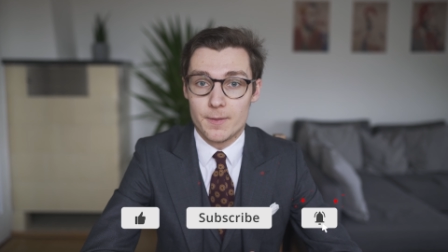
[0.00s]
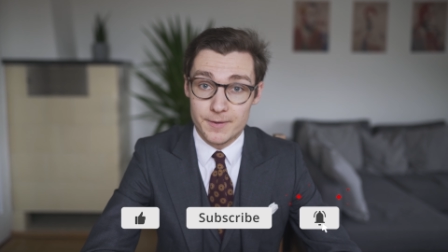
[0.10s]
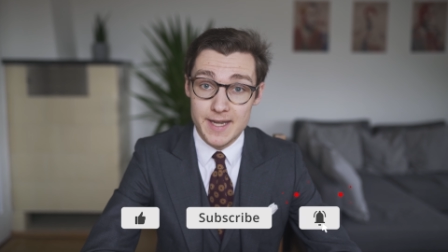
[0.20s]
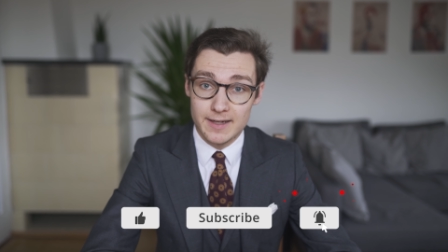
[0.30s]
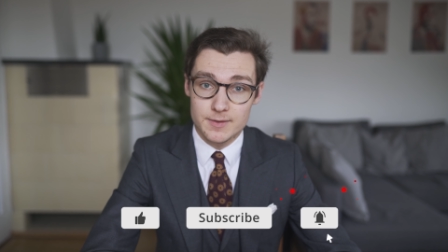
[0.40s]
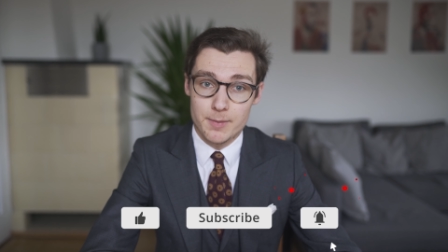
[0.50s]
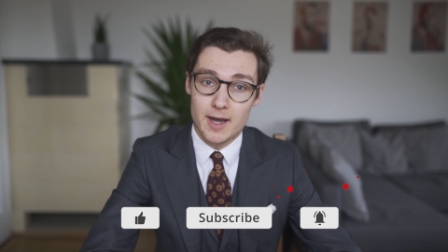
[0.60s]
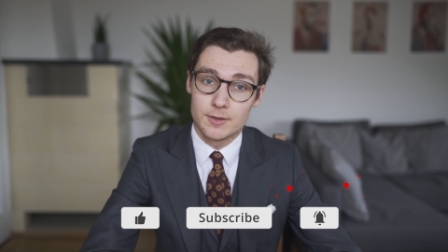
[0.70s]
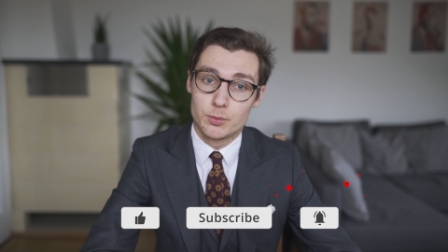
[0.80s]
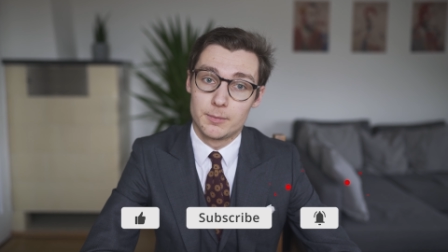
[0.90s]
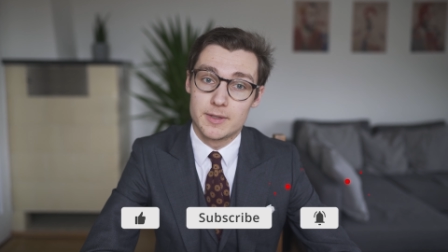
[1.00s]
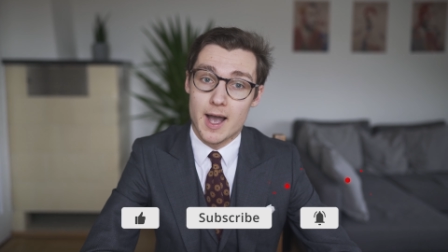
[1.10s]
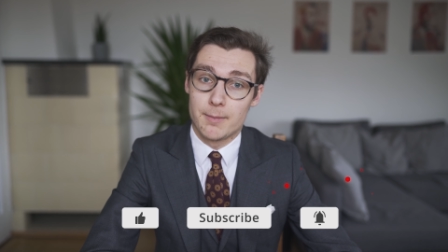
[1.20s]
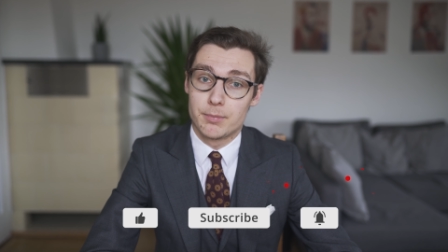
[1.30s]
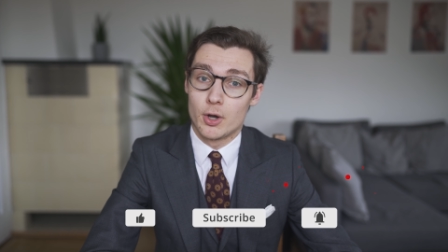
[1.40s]
The next part will
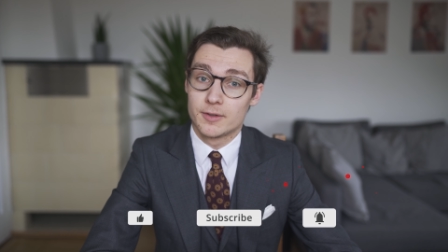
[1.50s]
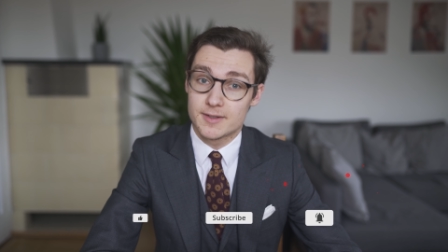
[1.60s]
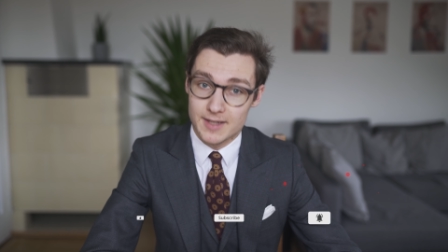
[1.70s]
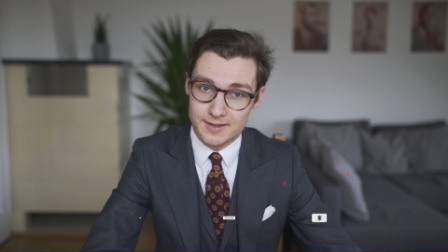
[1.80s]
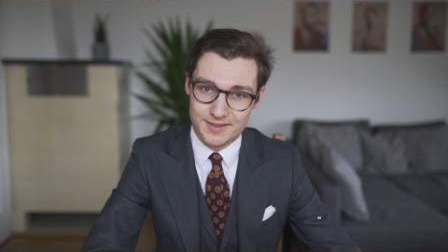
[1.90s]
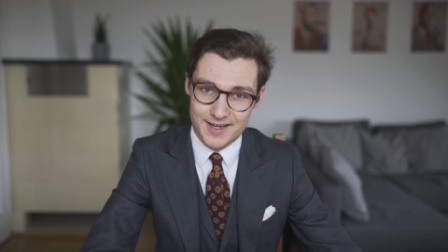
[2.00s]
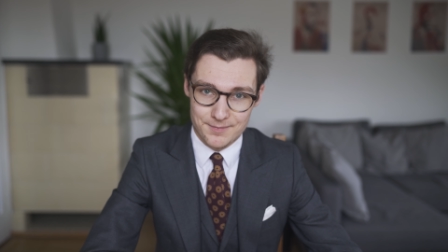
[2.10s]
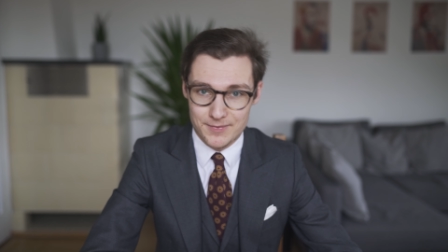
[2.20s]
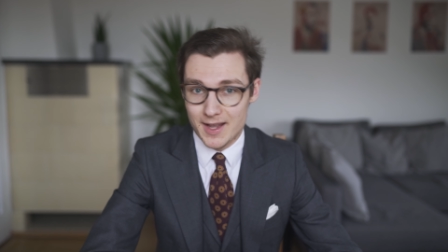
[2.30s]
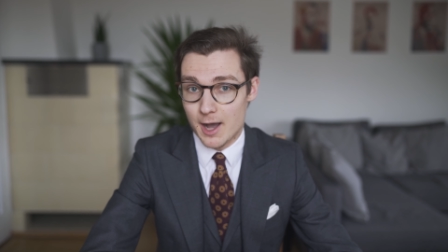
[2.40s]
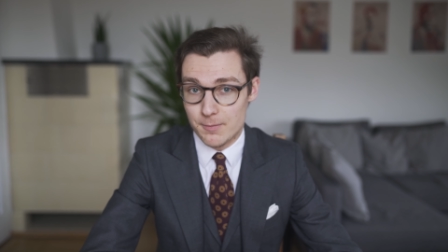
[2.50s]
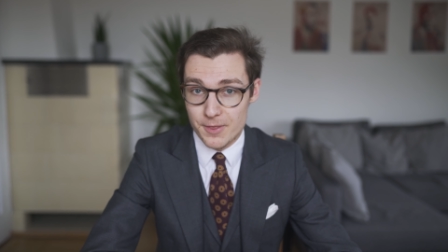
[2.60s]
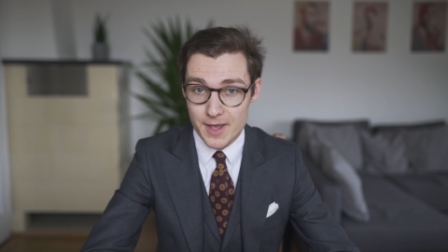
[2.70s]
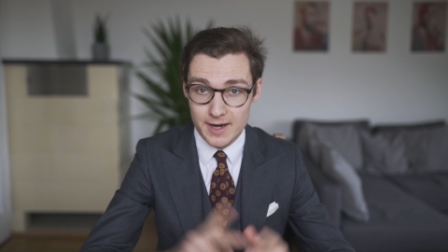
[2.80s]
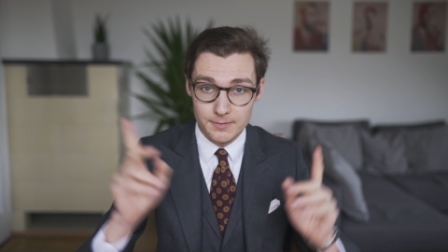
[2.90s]
be up on Saturday.
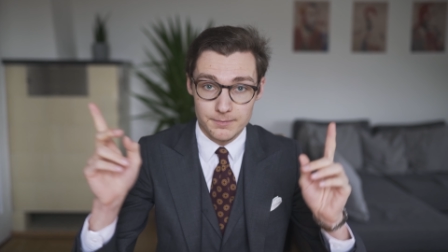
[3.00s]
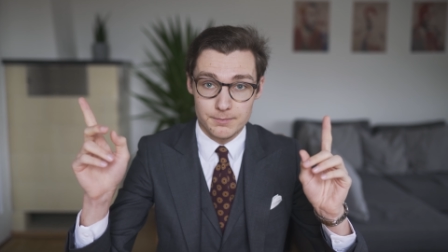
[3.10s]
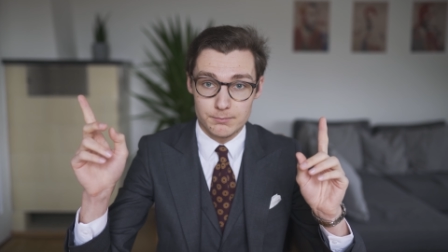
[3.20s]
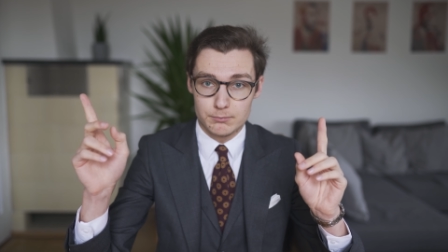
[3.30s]
Up there,